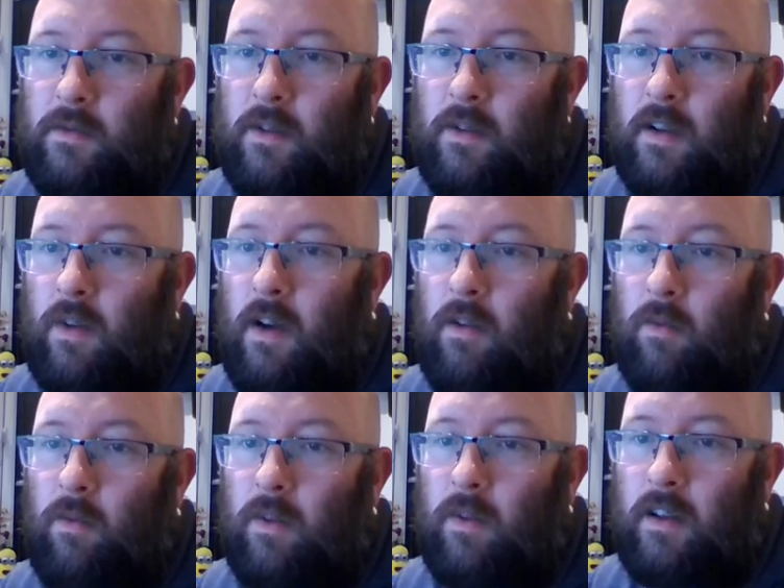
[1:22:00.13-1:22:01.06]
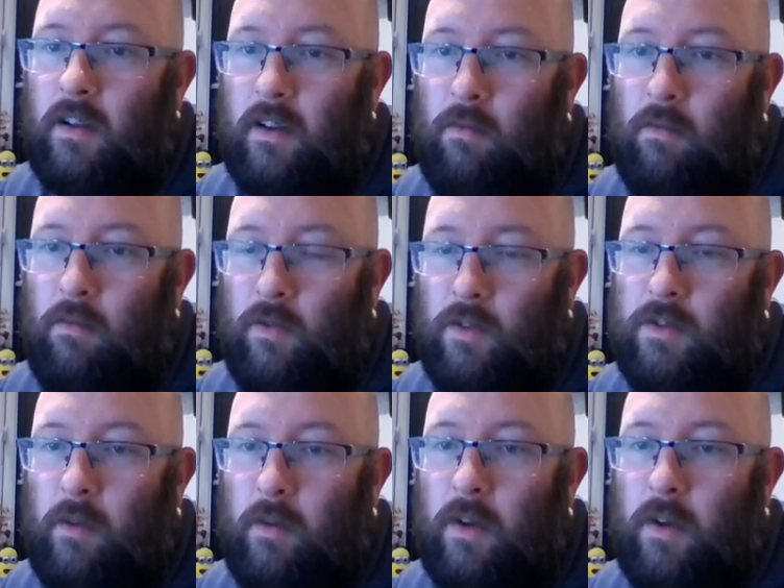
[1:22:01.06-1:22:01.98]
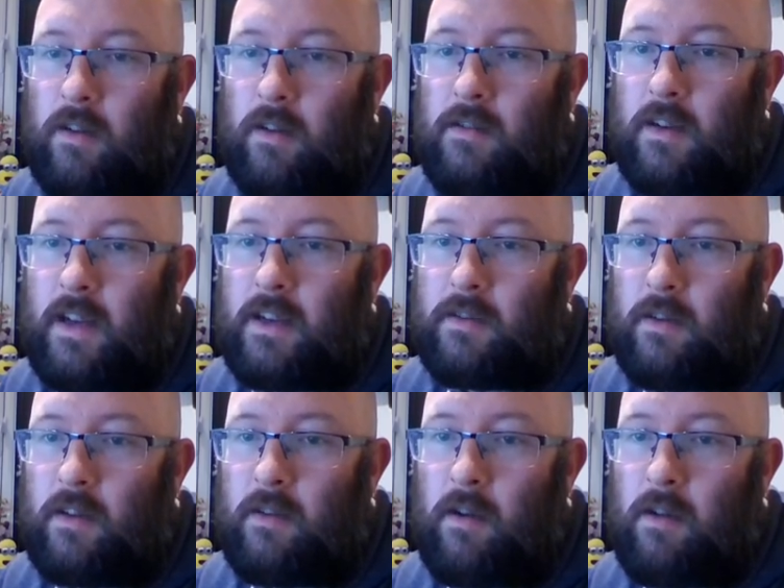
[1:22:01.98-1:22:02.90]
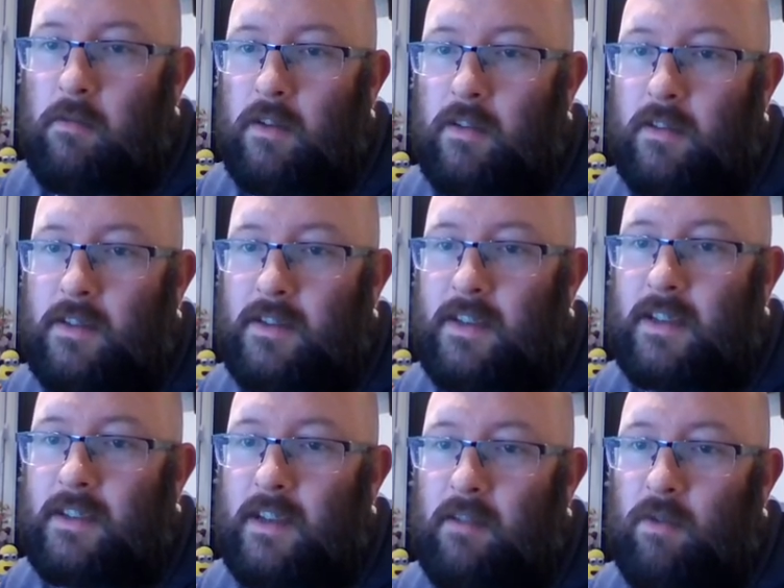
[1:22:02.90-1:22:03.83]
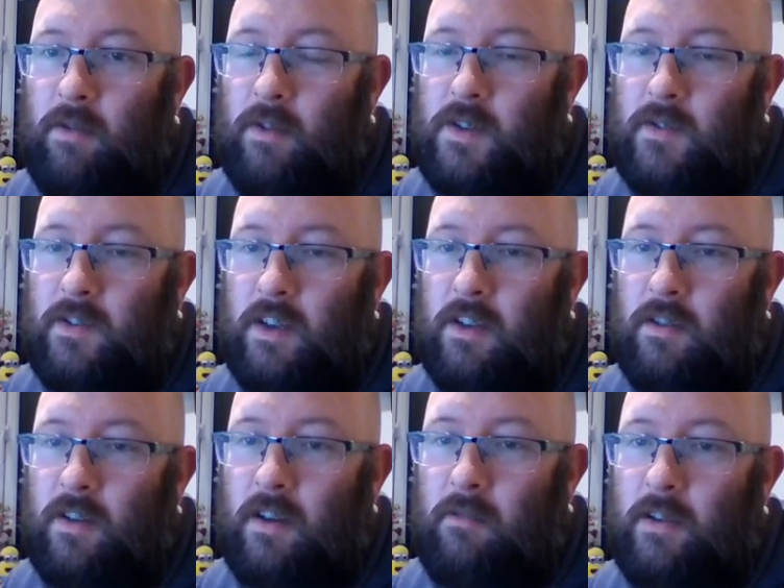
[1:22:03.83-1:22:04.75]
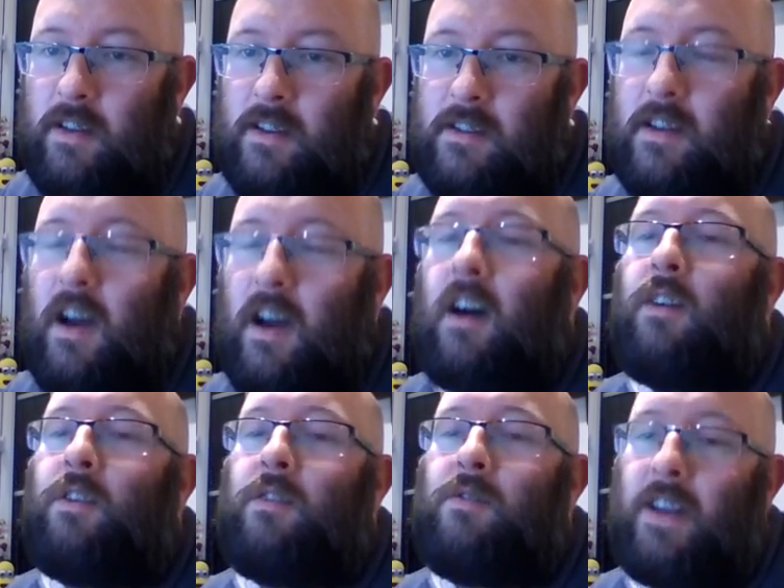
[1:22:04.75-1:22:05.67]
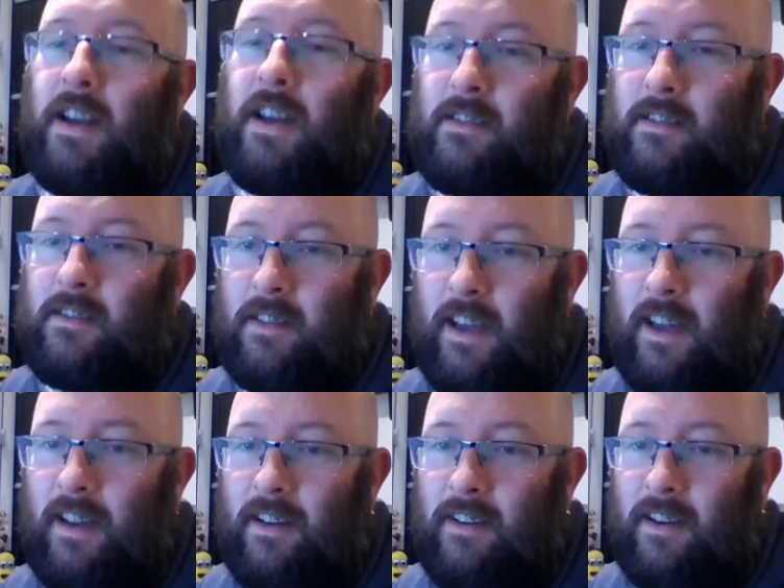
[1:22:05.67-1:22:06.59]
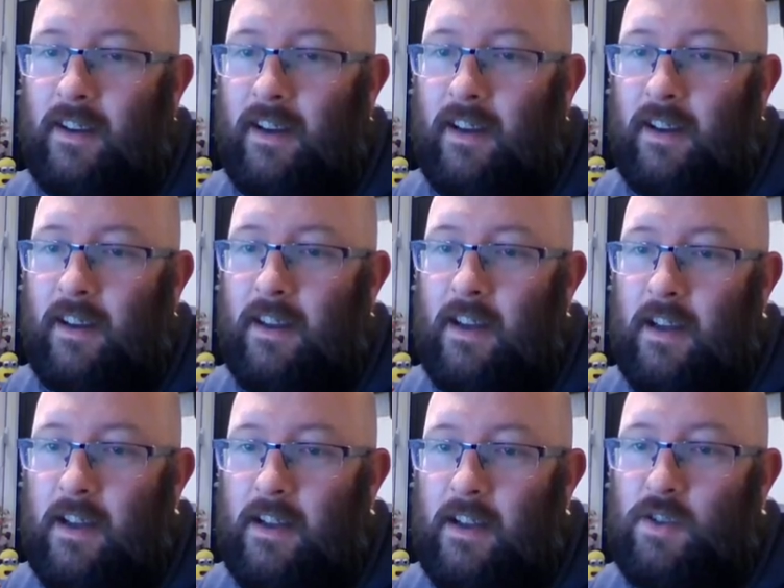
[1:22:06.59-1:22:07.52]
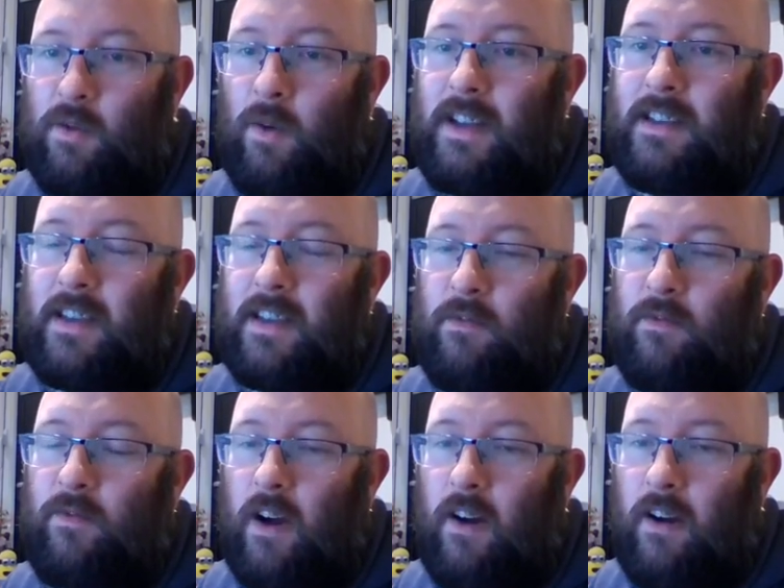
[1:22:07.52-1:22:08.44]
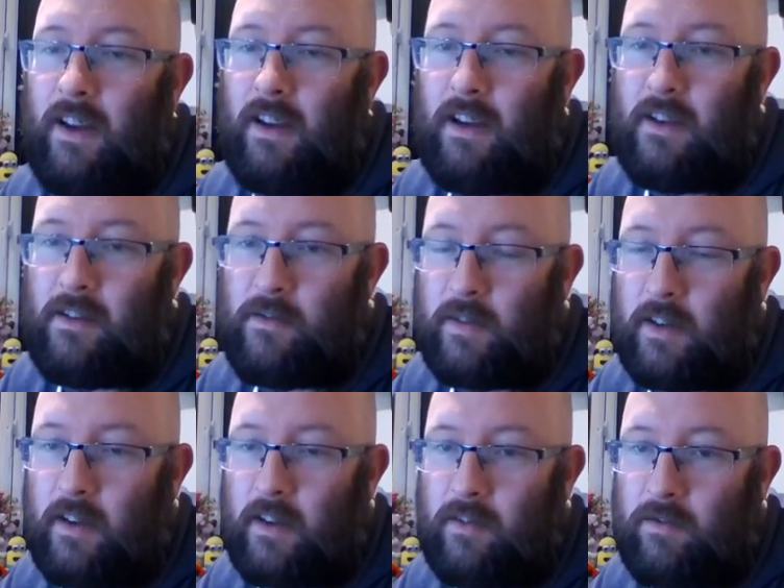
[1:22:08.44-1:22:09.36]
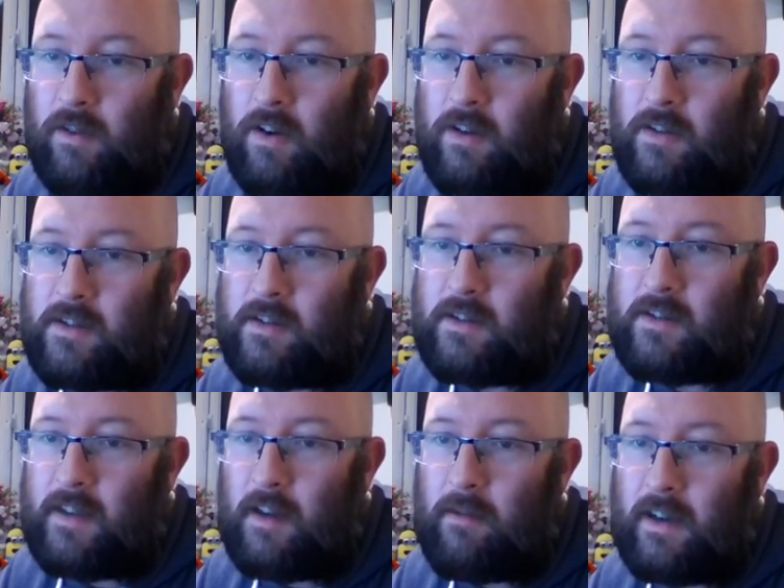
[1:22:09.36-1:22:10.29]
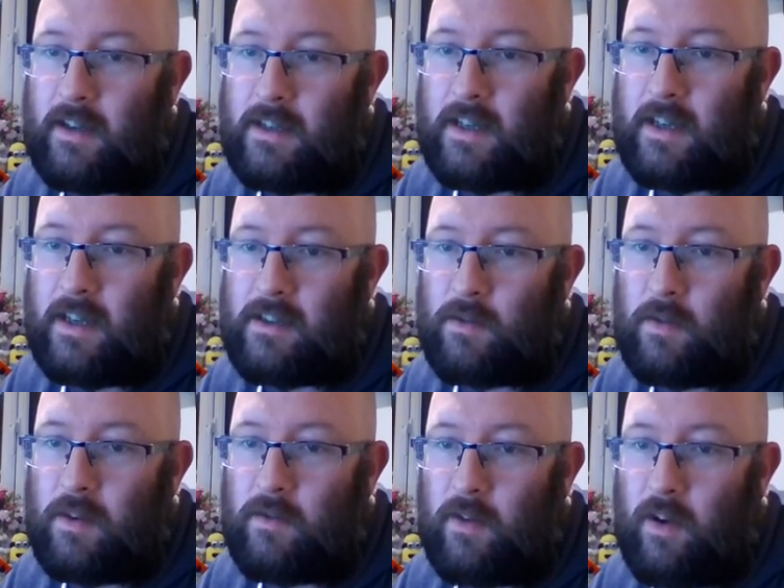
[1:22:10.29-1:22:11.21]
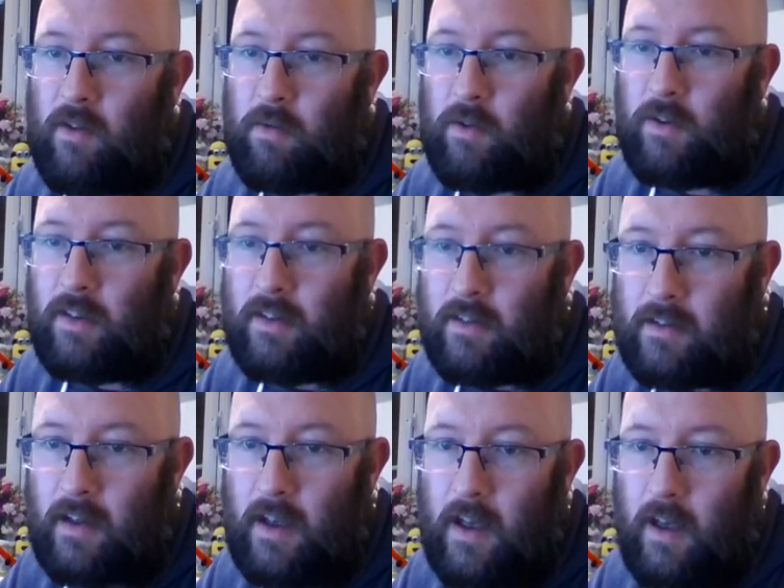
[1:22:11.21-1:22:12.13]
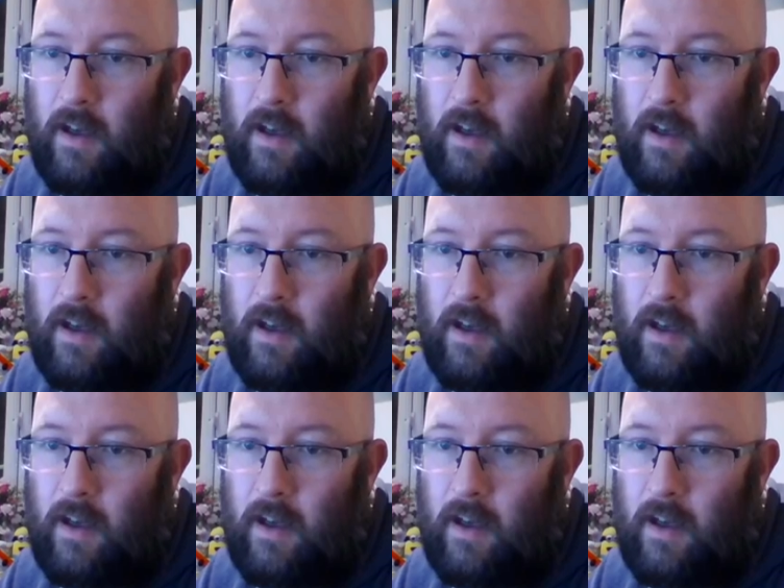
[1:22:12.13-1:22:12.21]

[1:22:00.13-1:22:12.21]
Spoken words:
one. Well, I'll move on to when we're going to do the next one in a moment. 16 points for the Cucumbers. Oh, you jest. Okay, Lee. 25, Roz. Cell Marketeers, 25 points.